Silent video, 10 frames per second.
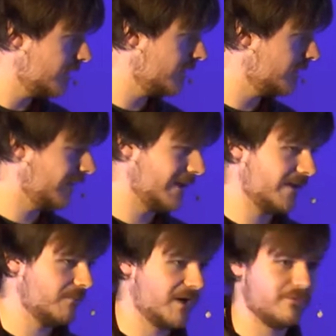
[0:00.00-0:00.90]
you can find
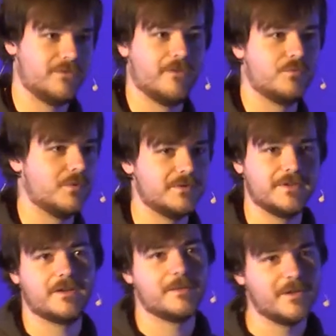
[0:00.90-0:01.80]
like Microsoft Word
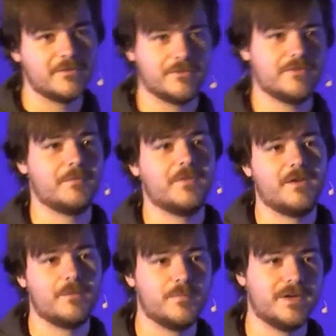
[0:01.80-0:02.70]
documents or
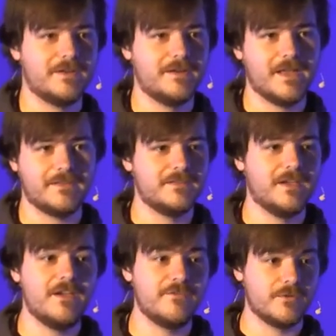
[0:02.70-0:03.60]
something. But at the
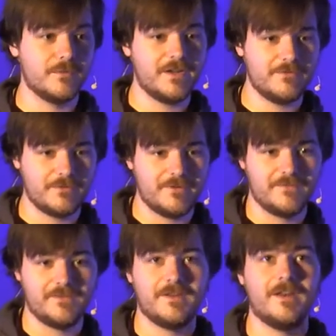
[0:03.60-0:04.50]
time, for whatever
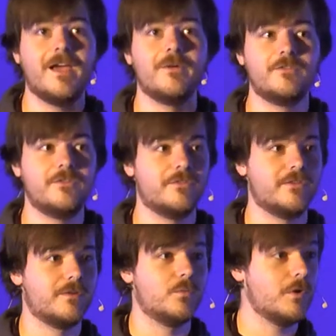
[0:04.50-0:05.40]
reason, I was
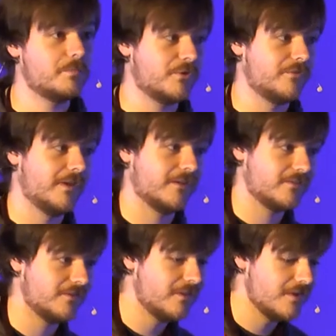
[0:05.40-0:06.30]
using
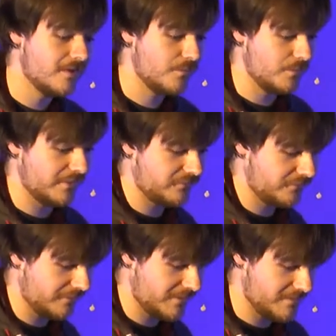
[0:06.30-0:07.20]
WordPerfect,
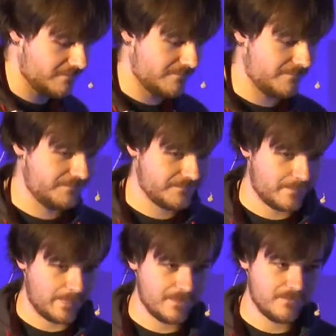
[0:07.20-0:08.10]
which um,
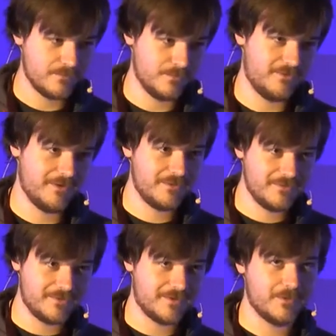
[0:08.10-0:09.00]
which I don't
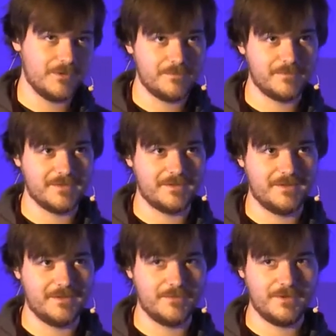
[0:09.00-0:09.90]
use anymore. But
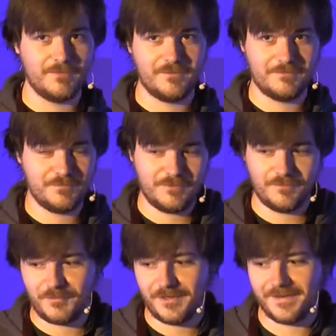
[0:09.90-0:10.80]
it, it was it was
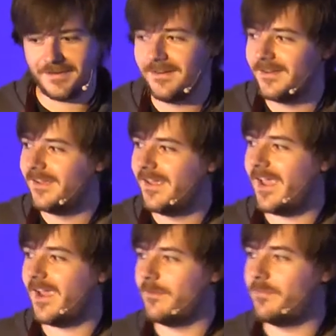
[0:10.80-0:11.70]
pretty good.
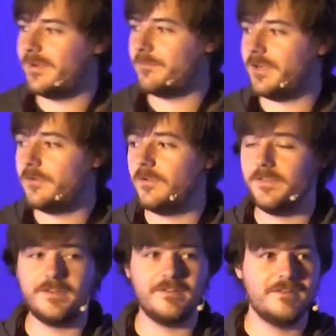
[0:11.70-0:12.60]
And but but Google
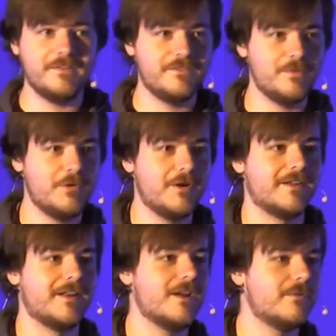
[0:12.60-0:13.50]
didn't didn't support
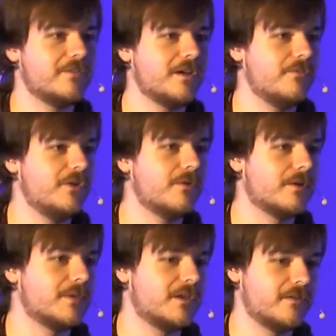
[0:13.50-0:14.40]
it, and it was kind of
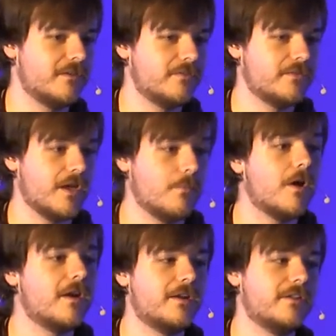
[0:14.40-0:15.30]
annoying because I
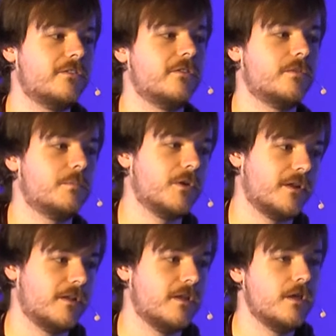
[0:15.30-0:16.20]
wanted it to support
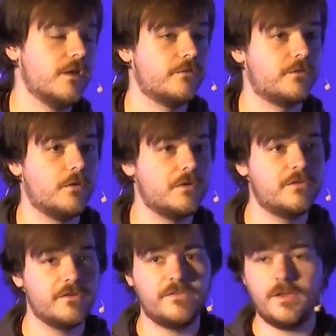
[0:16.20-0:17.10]
it. So
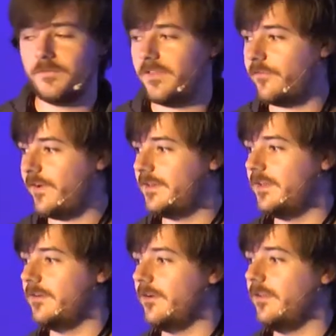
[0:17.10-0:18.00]
using the same stuff I
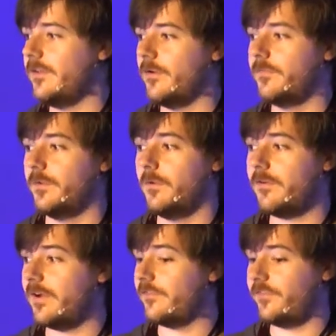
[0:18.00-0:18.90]
did earlier with the
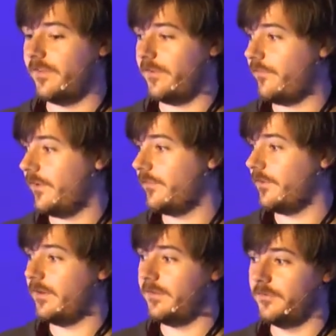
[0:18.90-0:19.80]
Warcraft stuff, I
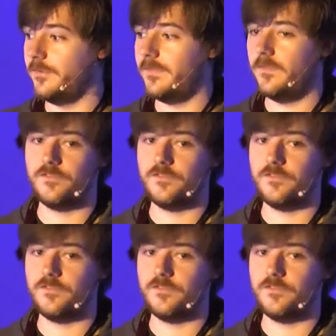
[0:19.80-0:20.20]
started doing this